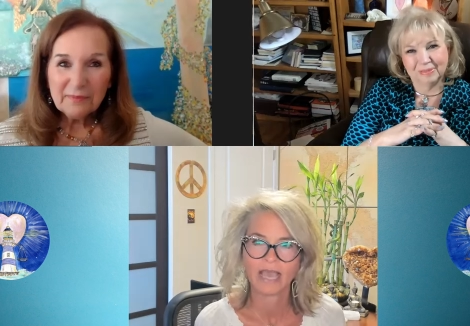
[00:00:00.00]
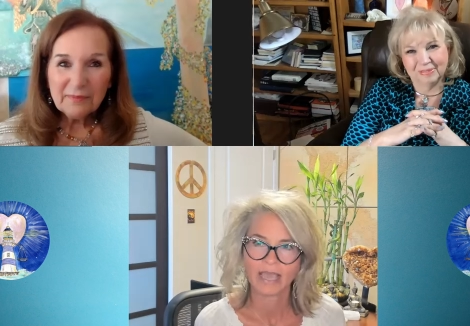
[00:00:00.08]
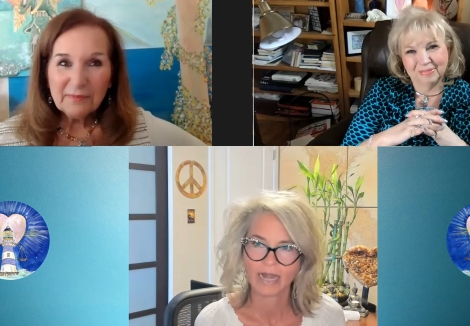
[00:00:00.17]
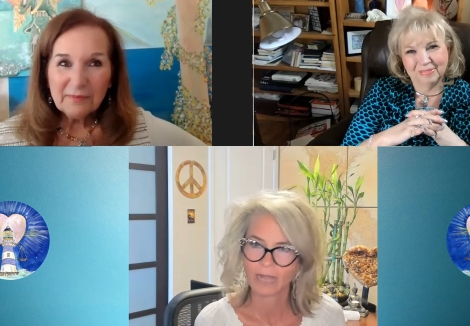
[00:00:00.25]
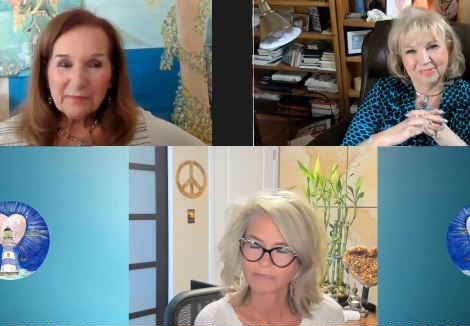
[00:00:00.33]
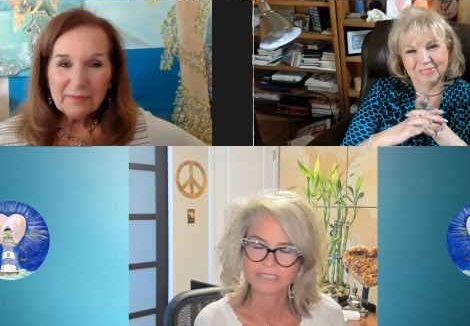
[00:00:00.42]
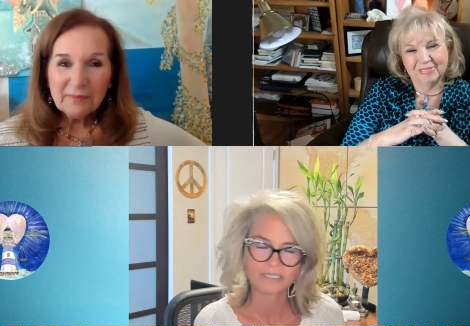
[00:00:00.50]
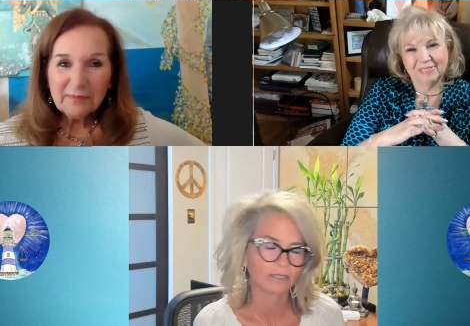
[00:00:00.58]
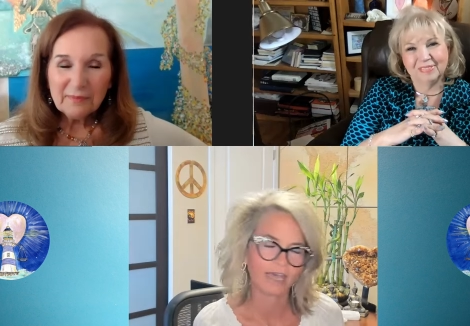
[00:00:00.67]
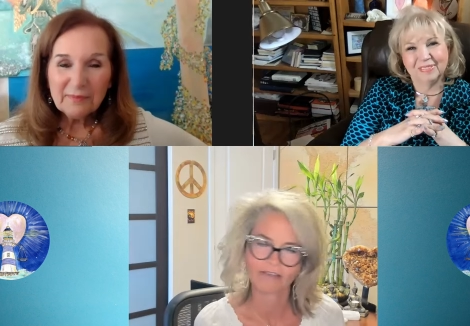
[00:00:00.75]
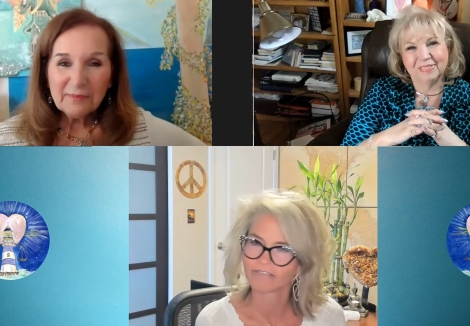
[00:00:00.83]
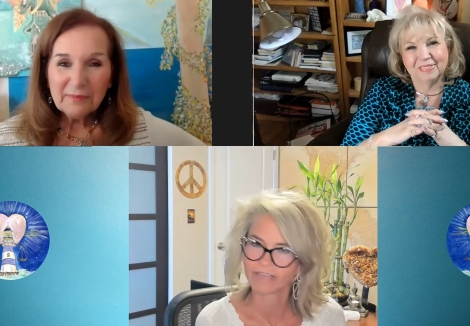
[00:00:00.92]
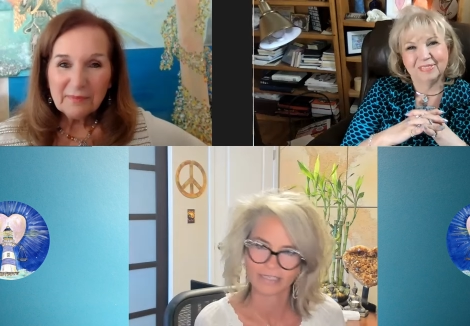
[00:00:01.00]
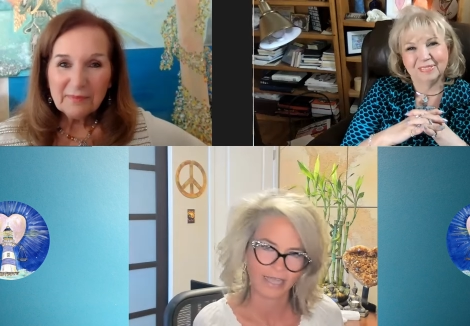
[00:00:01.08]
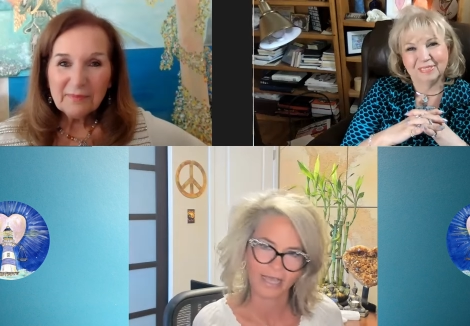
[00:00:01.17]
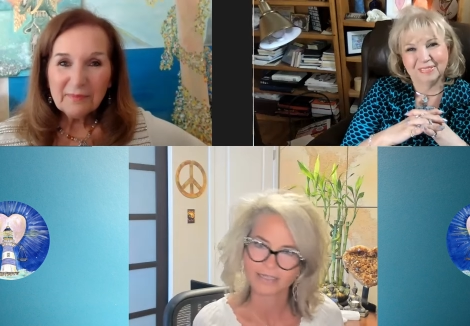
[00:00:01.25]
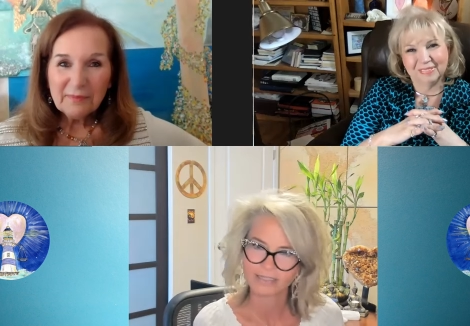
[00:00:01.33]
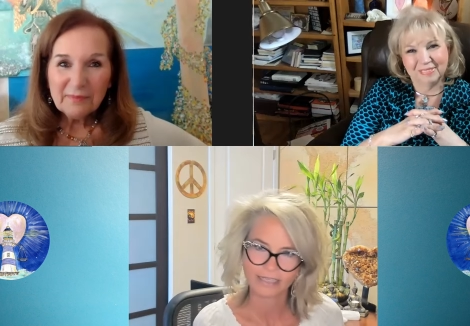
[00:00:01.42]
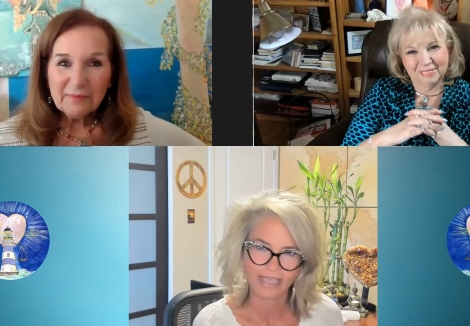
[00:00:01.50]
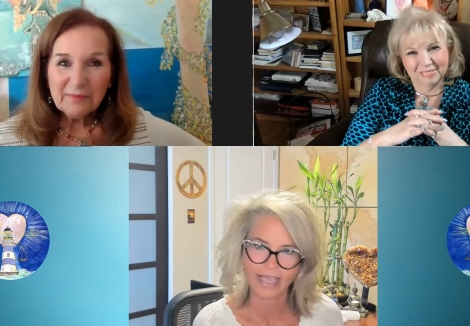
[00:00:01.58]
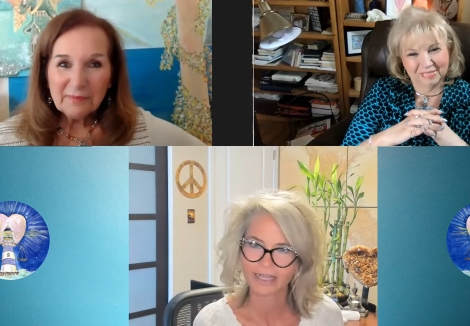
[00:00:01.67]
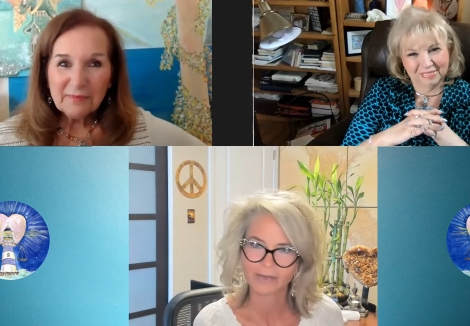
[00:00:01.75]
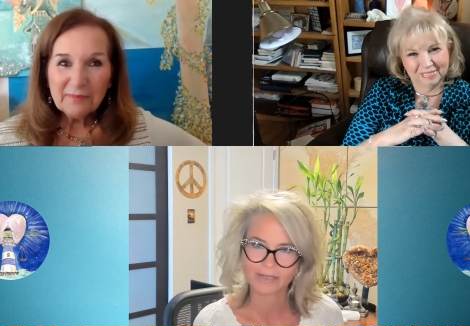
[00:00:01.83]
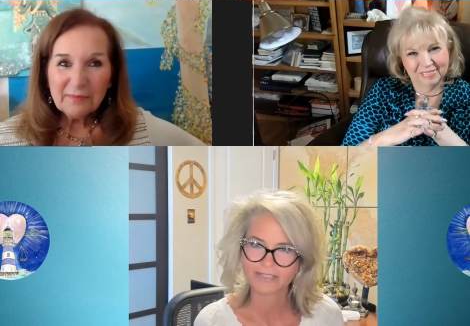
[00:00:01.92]
Speaker 1: And I'm still not fantastic
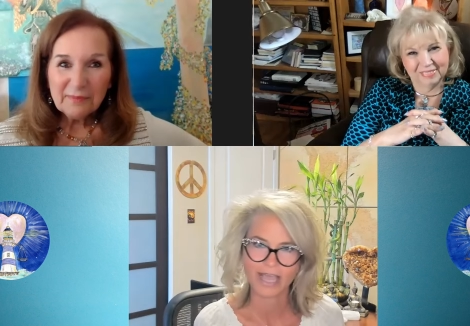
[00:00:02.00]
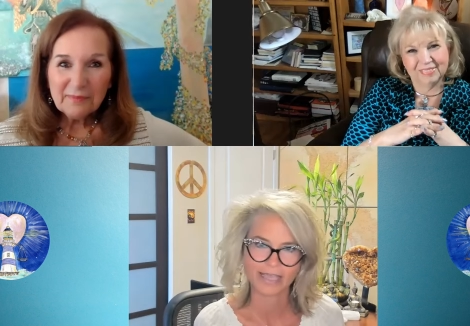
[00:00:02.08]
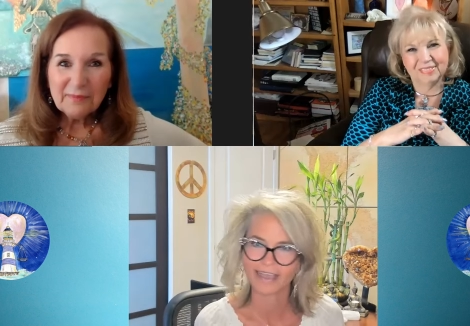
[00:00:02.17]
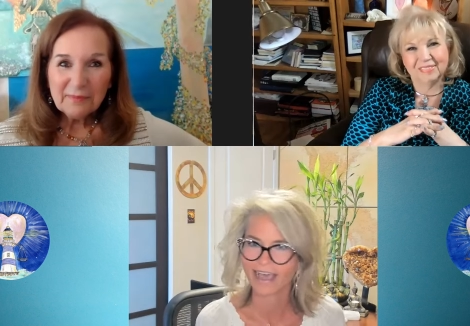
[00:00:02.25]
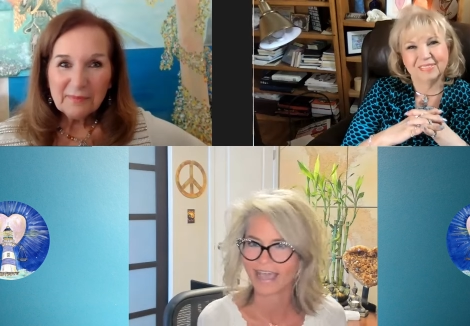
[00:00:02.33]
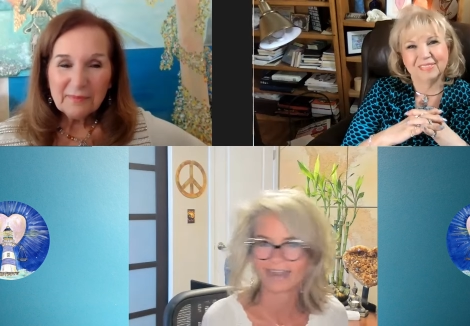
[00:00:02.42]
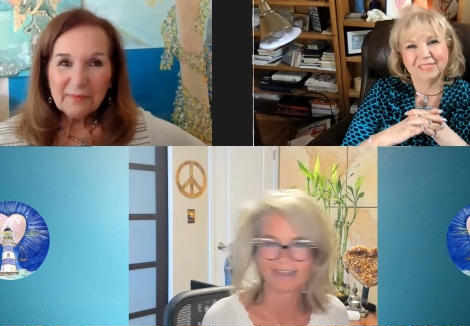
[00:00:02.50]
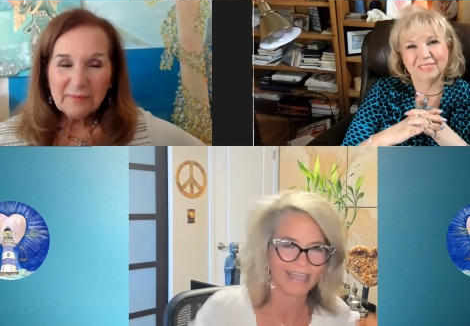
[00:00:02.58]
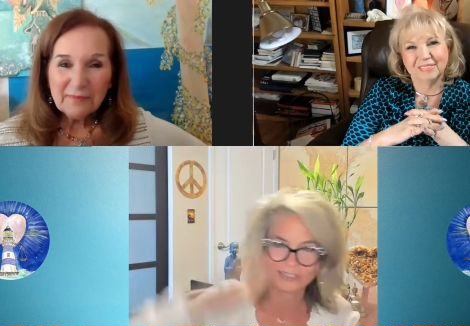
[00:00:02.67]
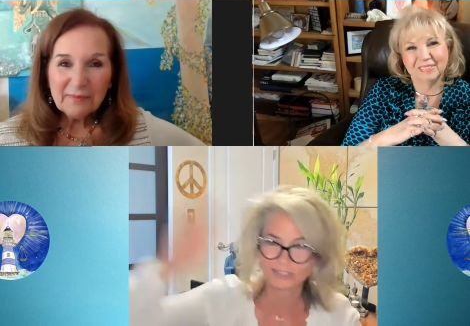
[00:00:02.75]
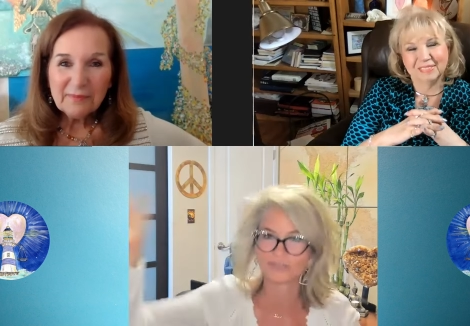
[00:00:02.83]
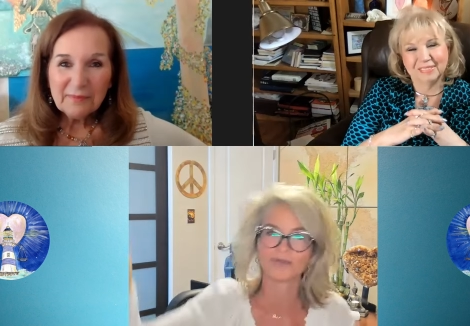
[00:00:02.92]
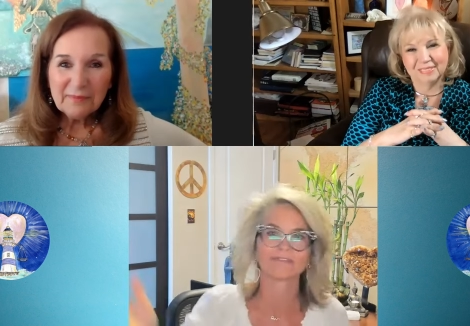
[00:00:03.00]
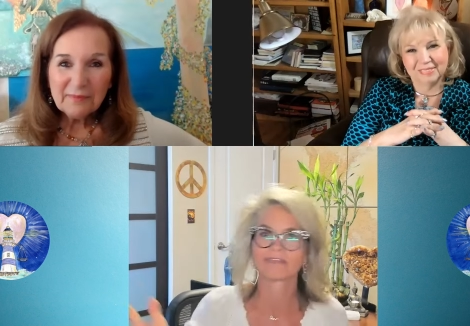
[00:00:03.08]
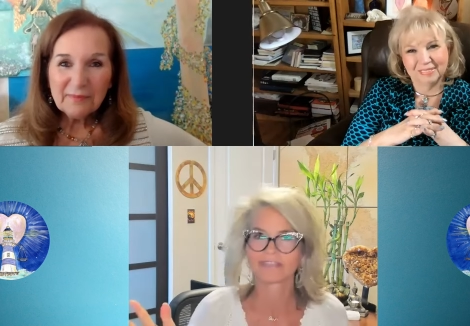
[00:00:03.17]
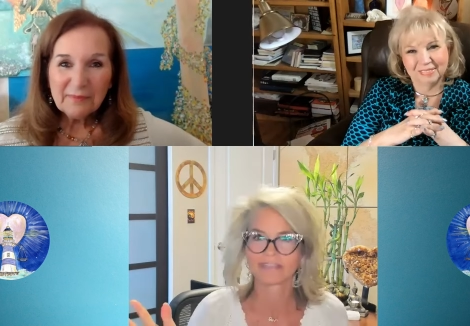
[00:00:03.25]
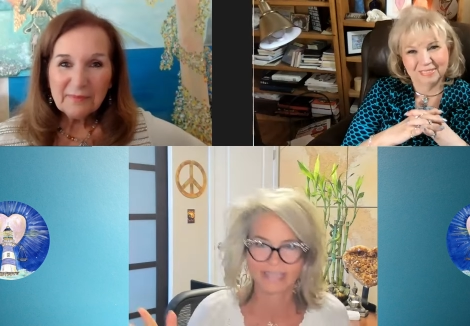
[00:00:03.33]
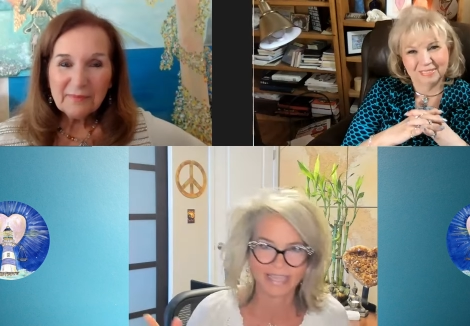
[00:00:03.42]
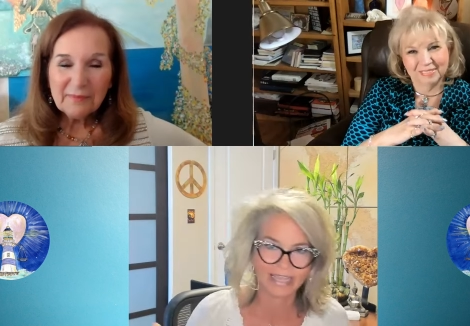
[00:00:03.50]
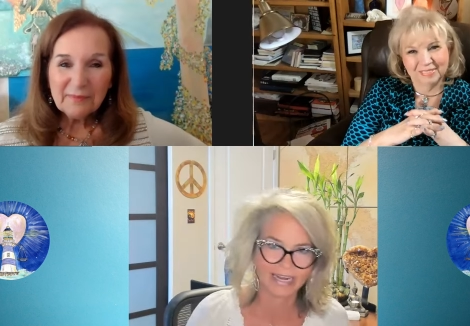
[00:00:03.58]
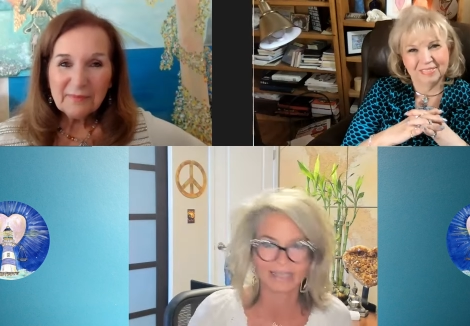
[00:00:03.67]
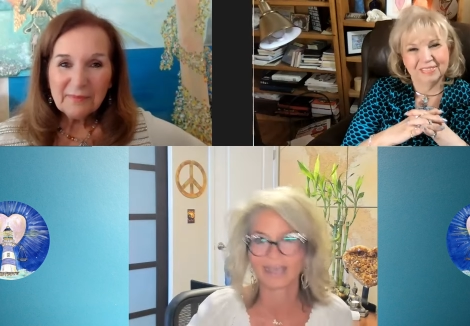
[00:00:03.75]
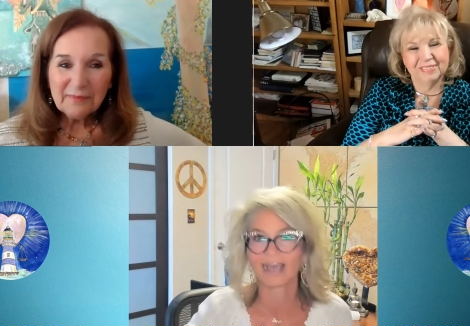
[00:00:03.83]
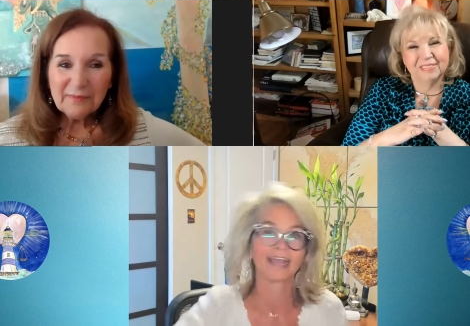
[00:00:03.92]
at it because I kind of like to do everything and
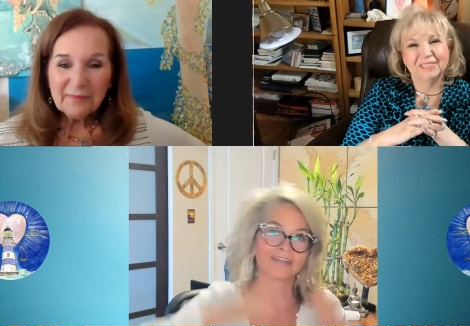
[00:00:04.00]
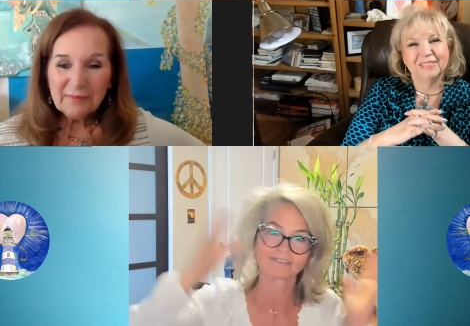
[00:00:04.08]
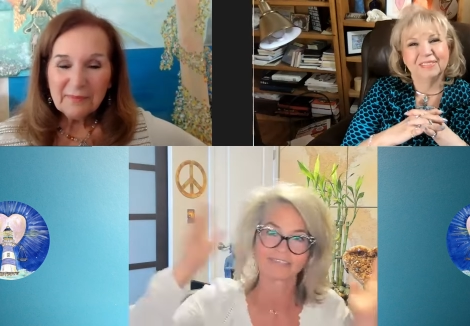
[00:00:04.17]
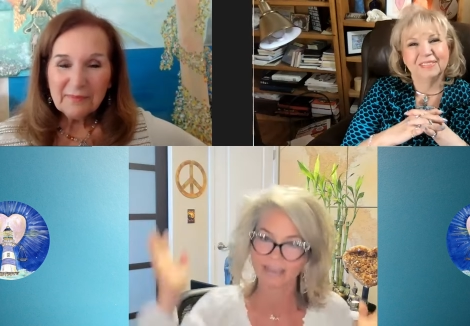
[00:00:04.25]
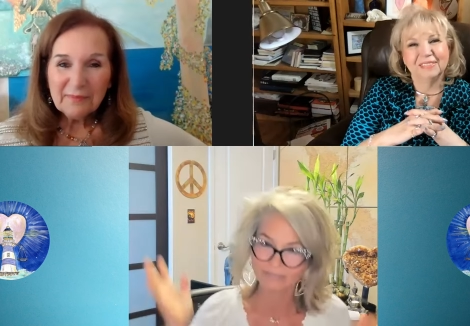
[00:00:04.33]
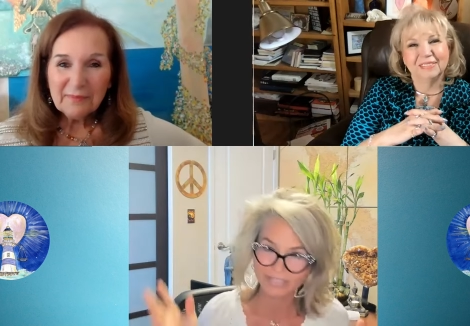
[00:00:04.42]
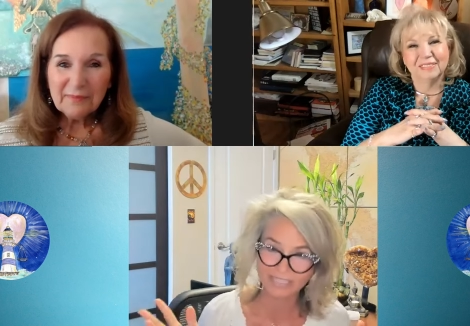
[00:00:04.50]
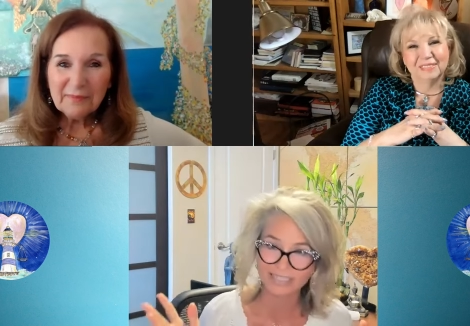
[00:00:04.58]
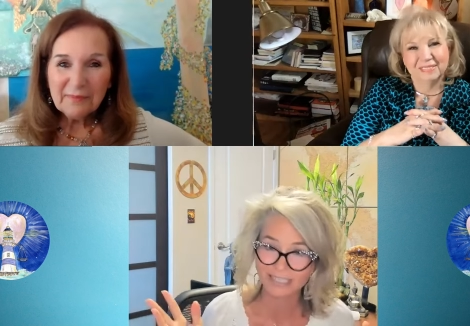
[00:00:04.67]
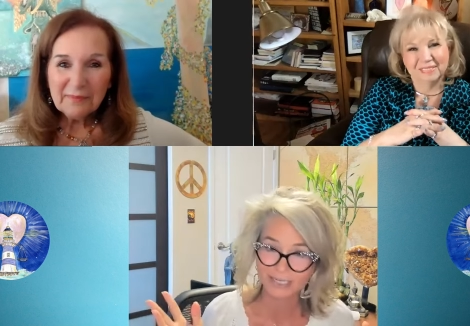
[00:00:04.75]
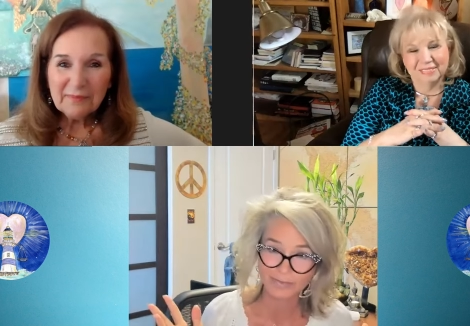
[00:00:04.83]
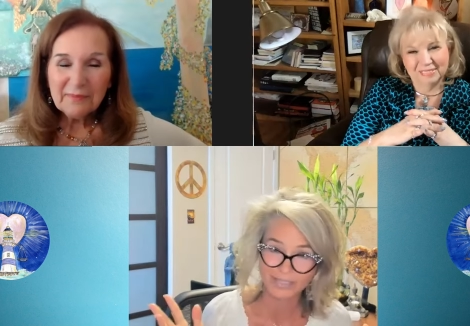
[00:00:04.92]
I kind of have tendency to be